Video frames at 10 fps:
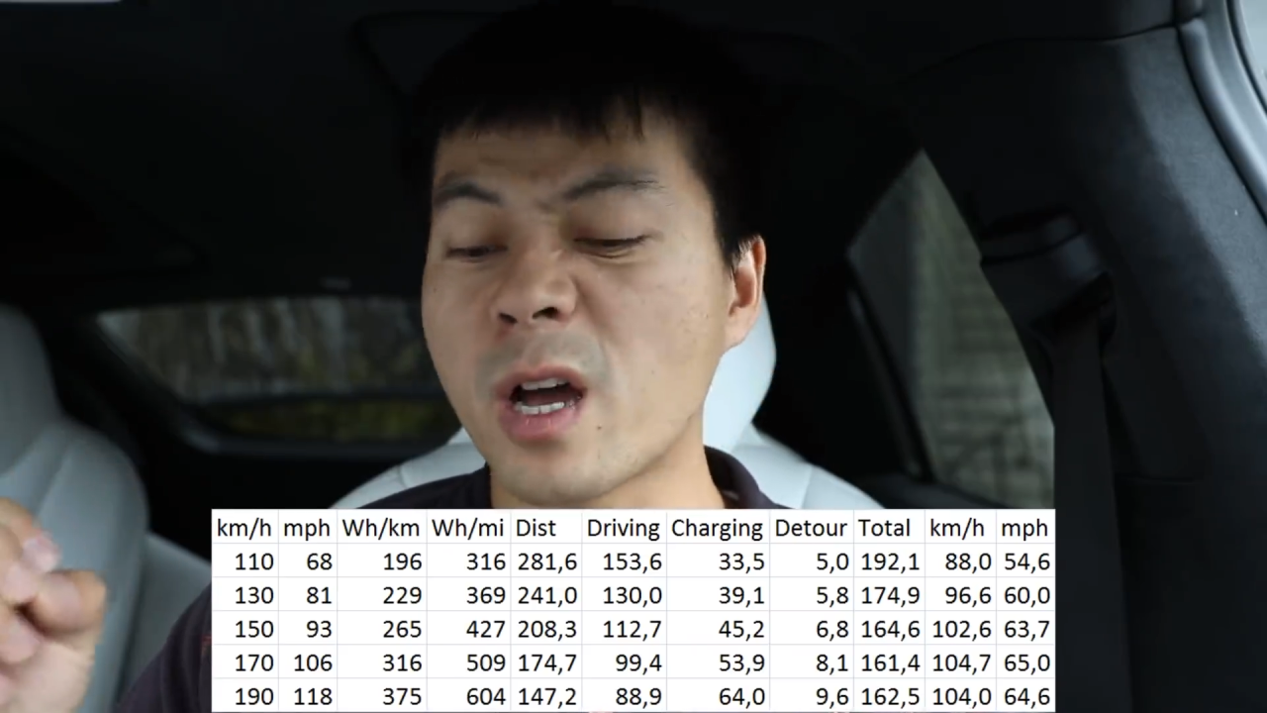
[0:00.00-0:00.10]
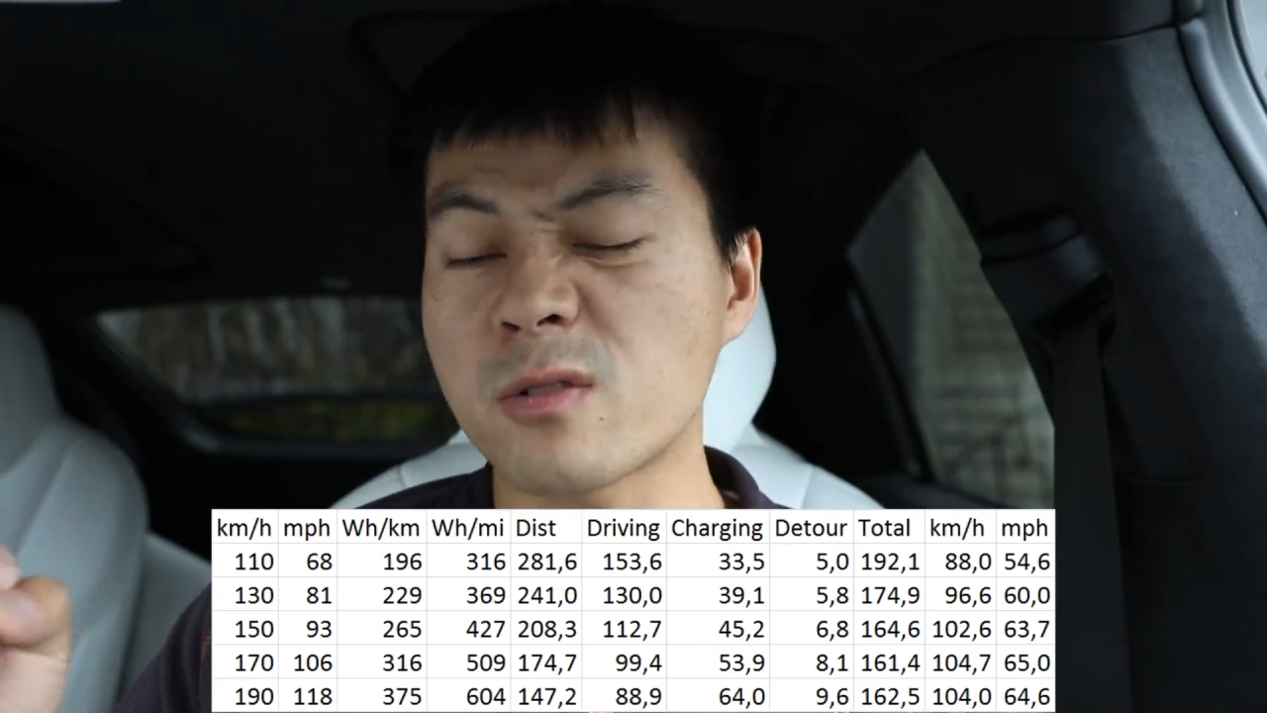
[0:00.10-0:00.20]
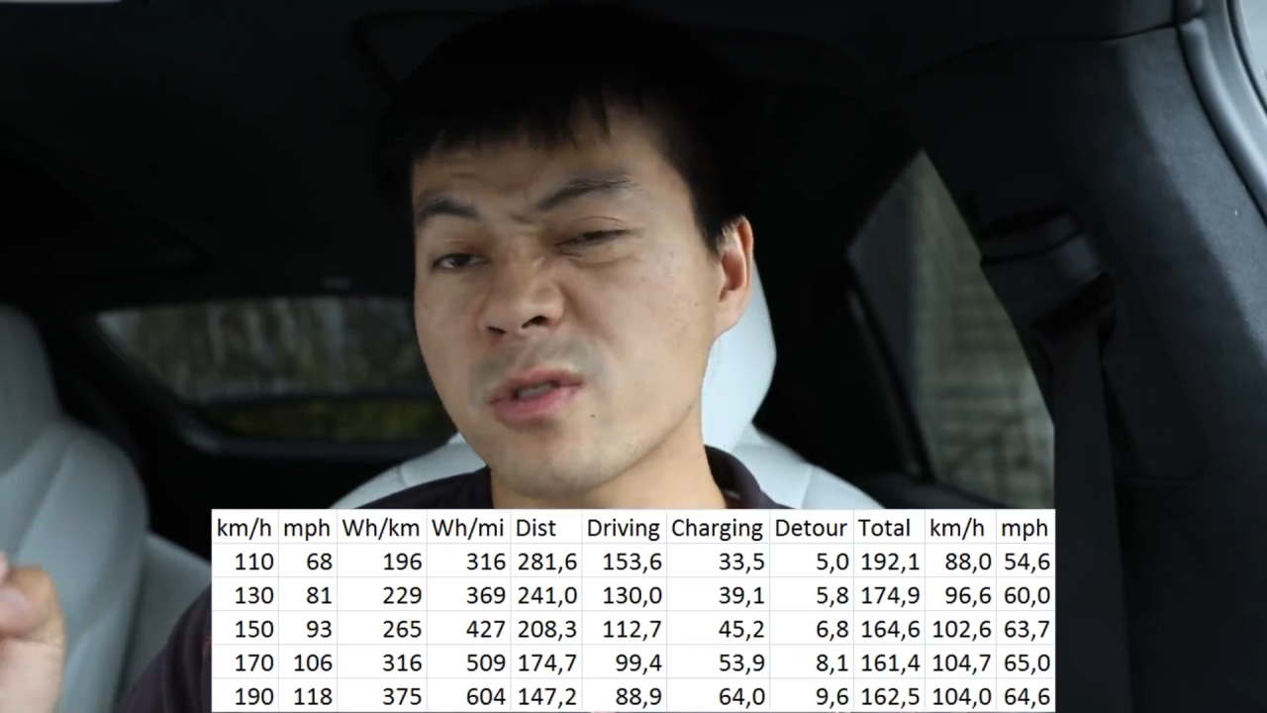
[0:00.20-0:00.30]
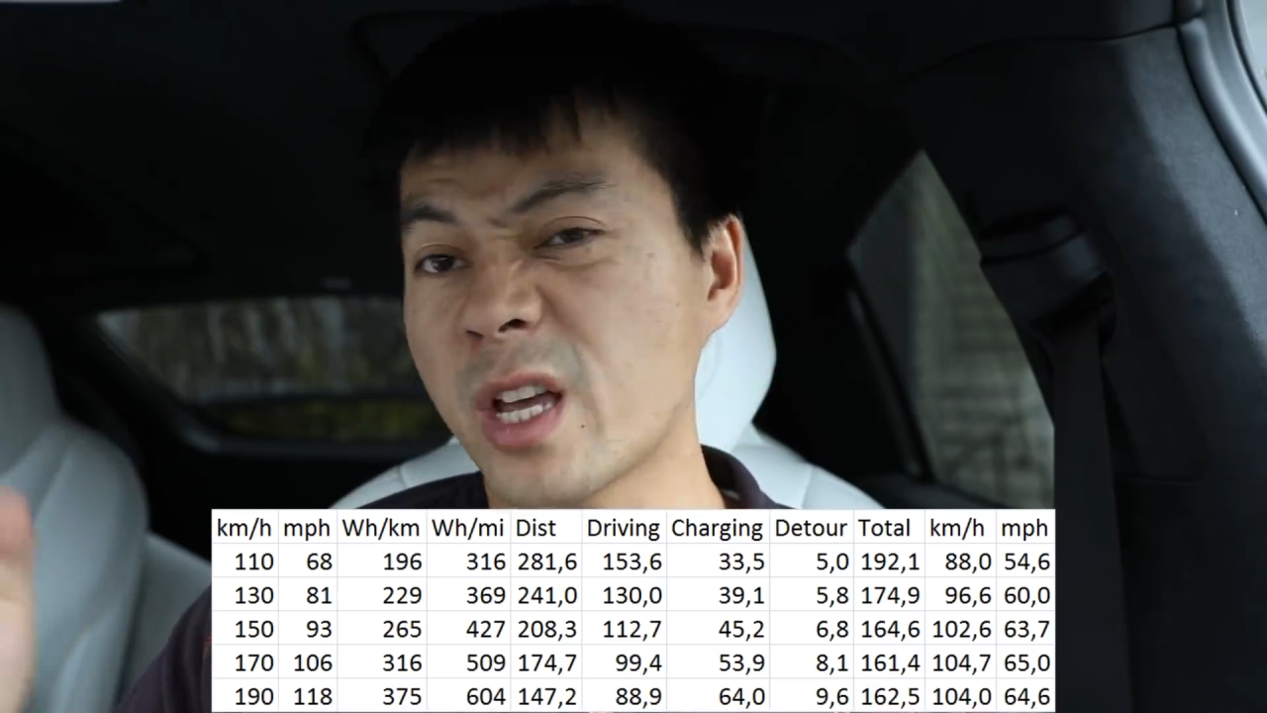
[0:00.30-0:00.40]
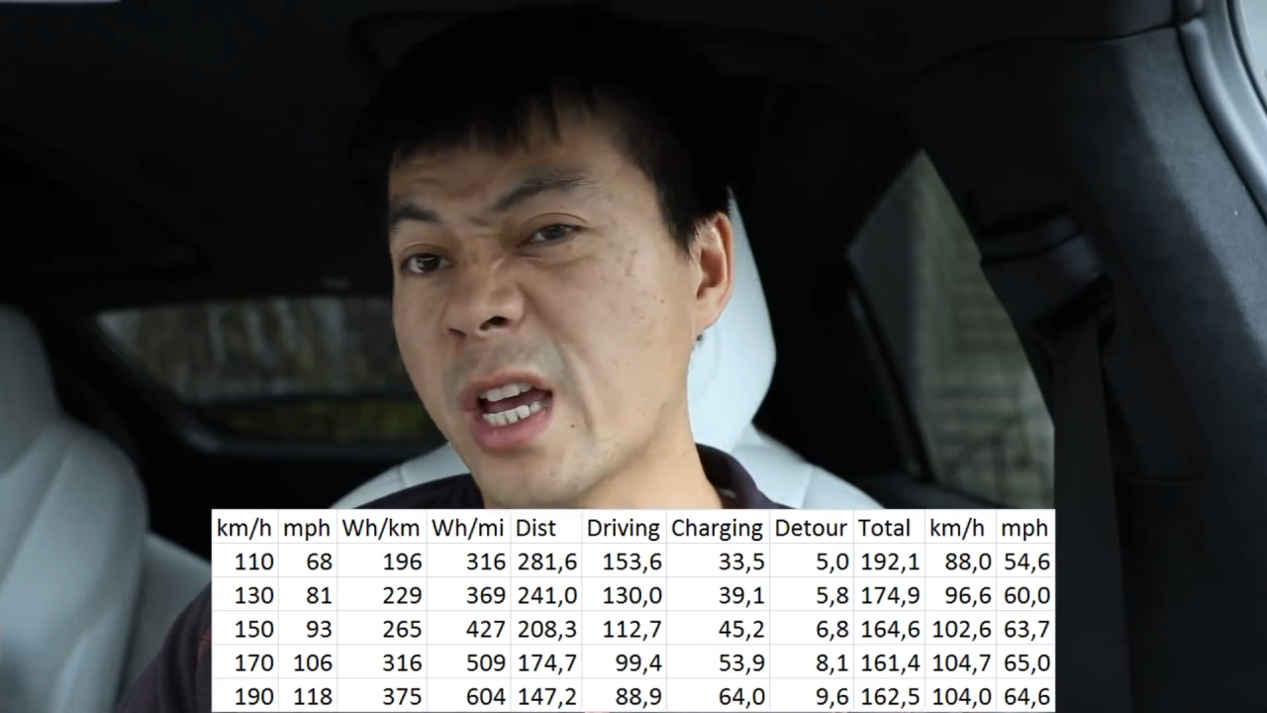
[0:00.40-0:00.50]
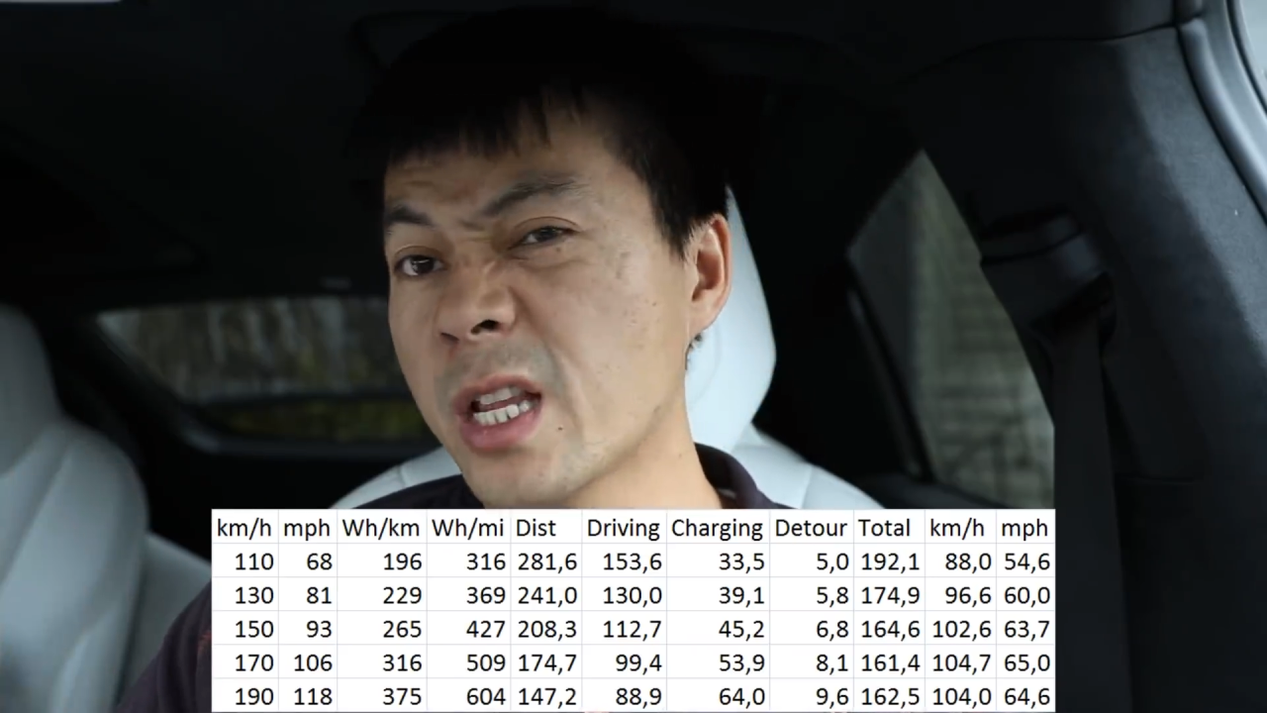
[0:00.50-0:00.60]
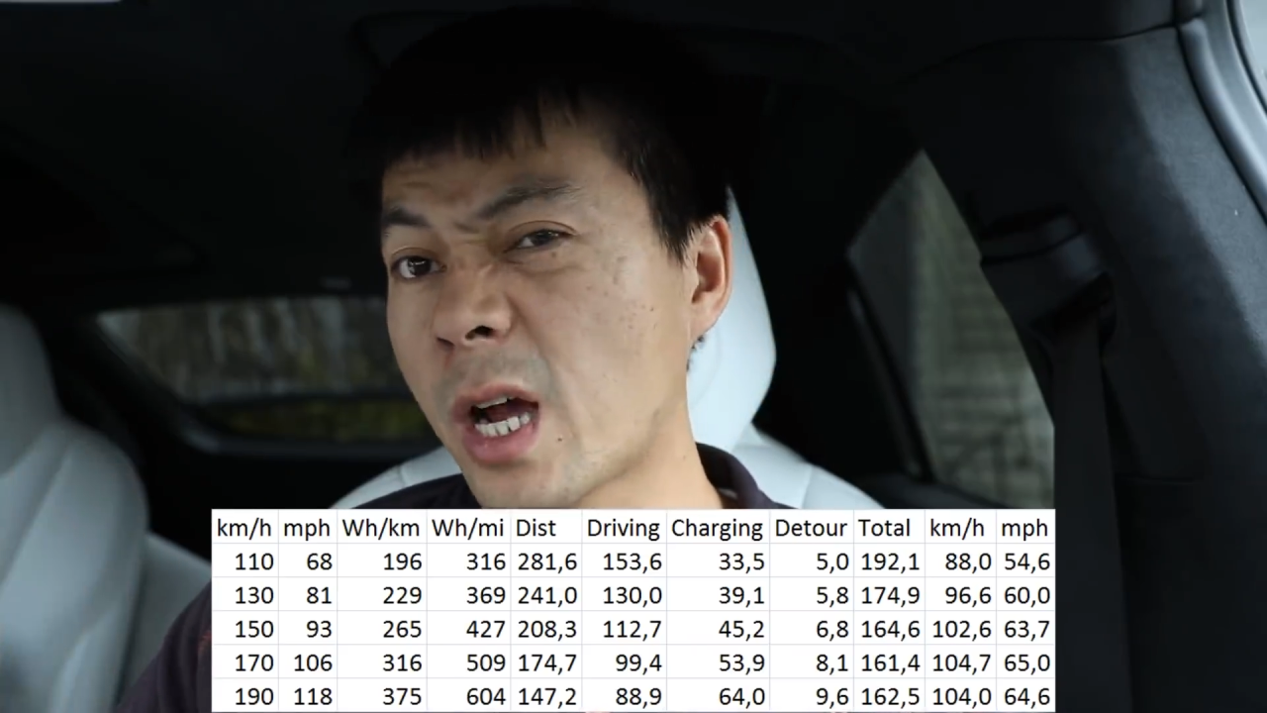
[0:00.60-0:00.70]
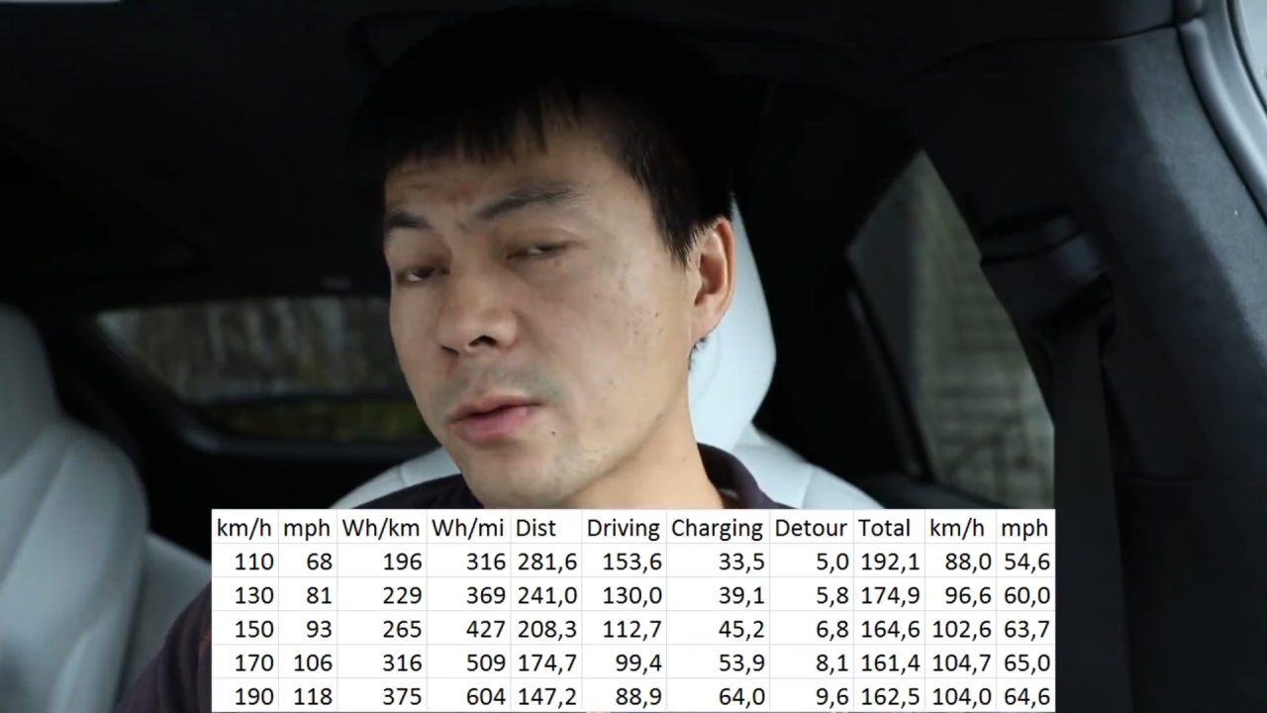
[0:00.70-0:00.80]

180,